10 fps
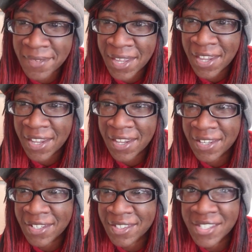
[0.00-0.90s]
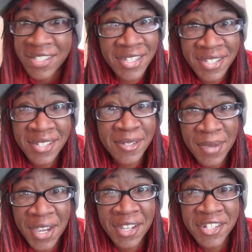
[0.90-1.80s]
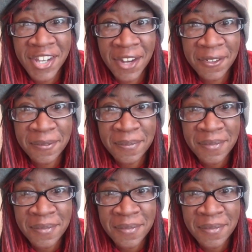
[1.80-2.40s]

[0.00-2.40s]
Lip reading: And this is my channel.